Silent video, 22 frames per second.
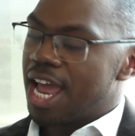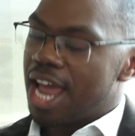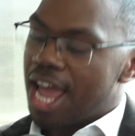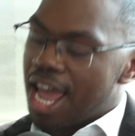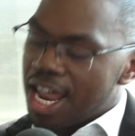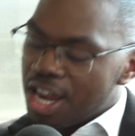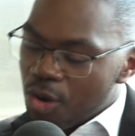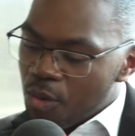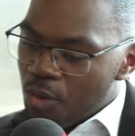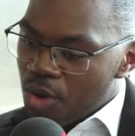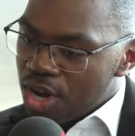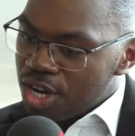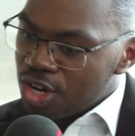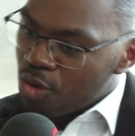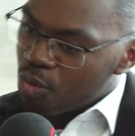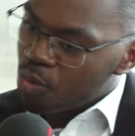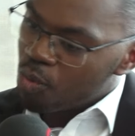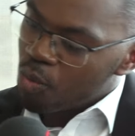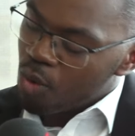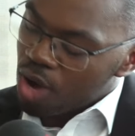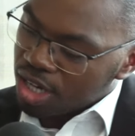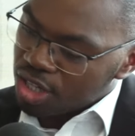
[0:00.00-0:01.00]
And I wonder
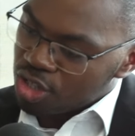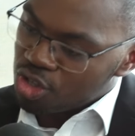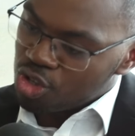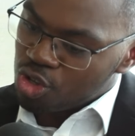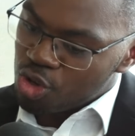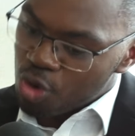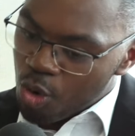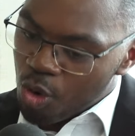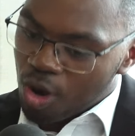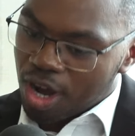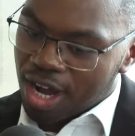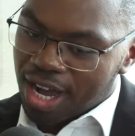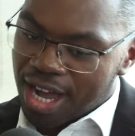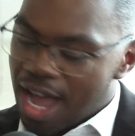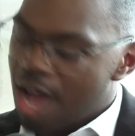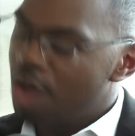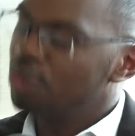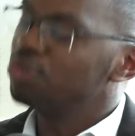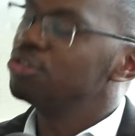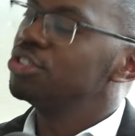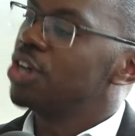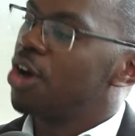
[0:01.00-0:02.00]
what your
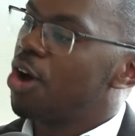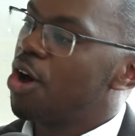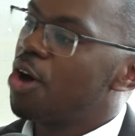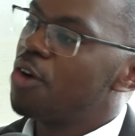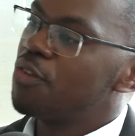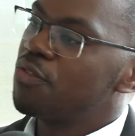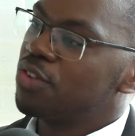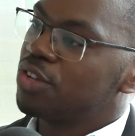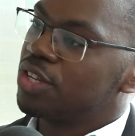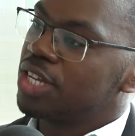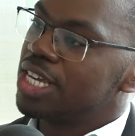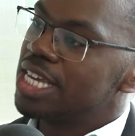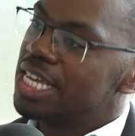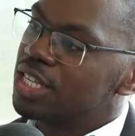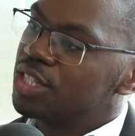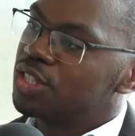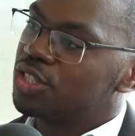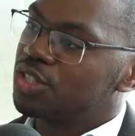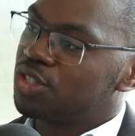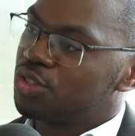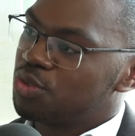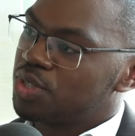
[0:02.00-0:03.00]
counter offer
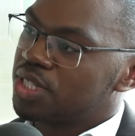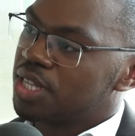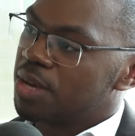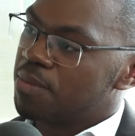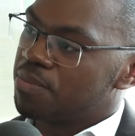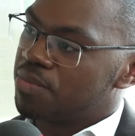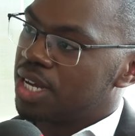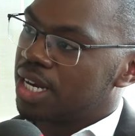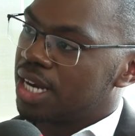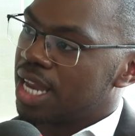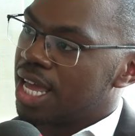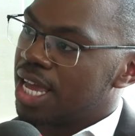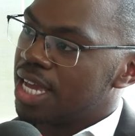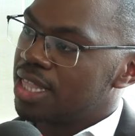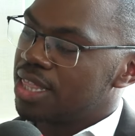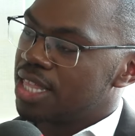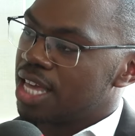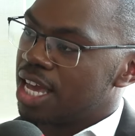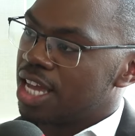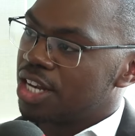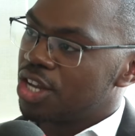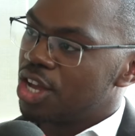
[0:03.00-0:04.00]
is to something
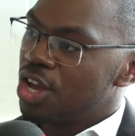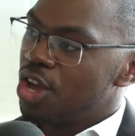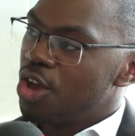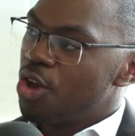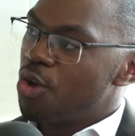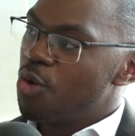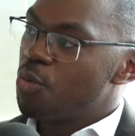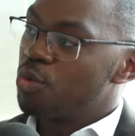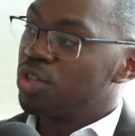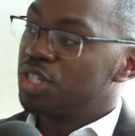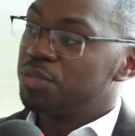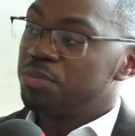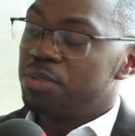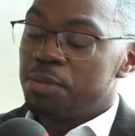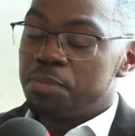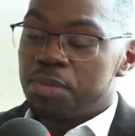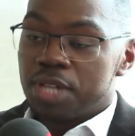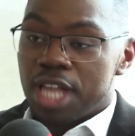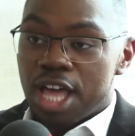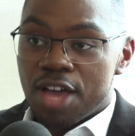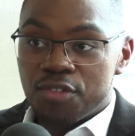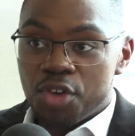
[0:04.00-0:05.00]
like that, which
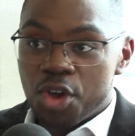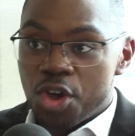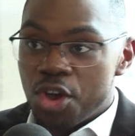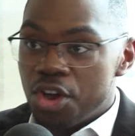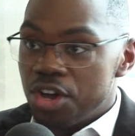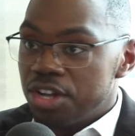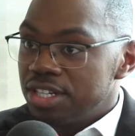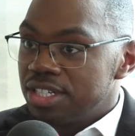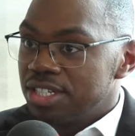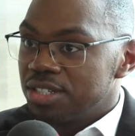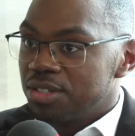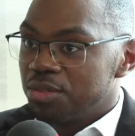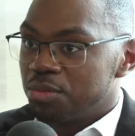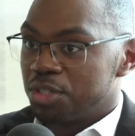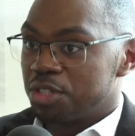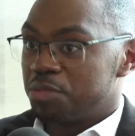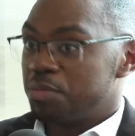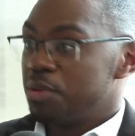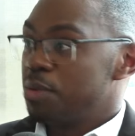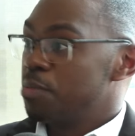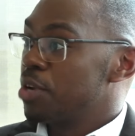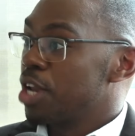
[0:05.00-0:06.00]
people have heard,
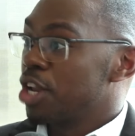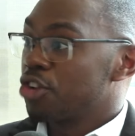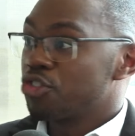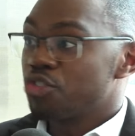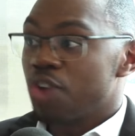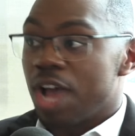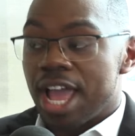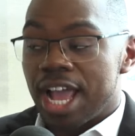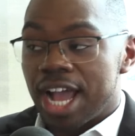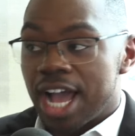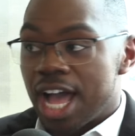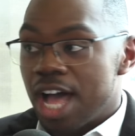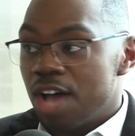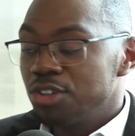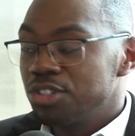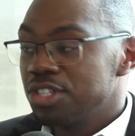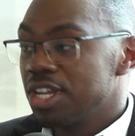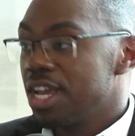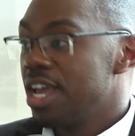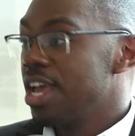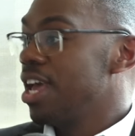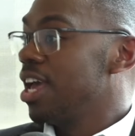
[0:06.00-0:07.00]
which people are trying
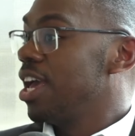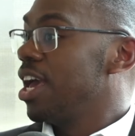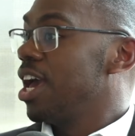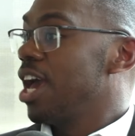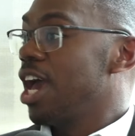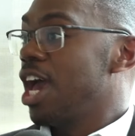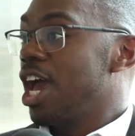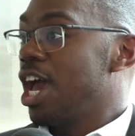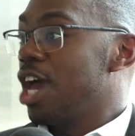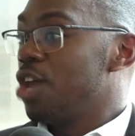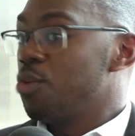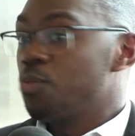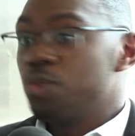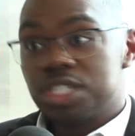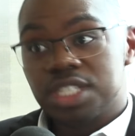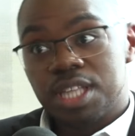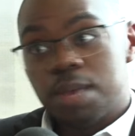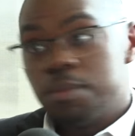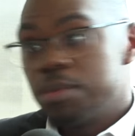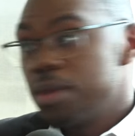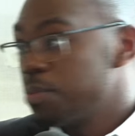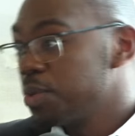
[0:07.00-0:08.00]
out, and which
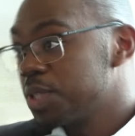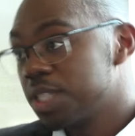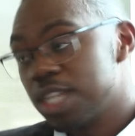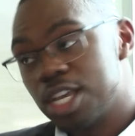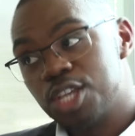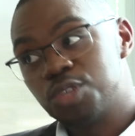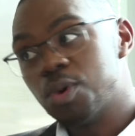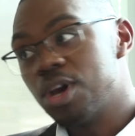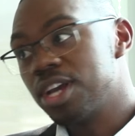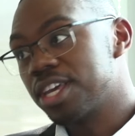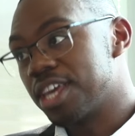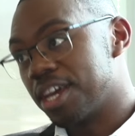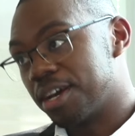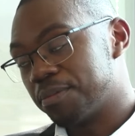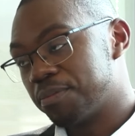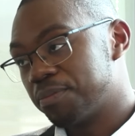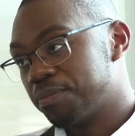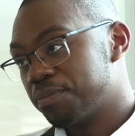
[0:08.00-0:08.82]
some people say is working.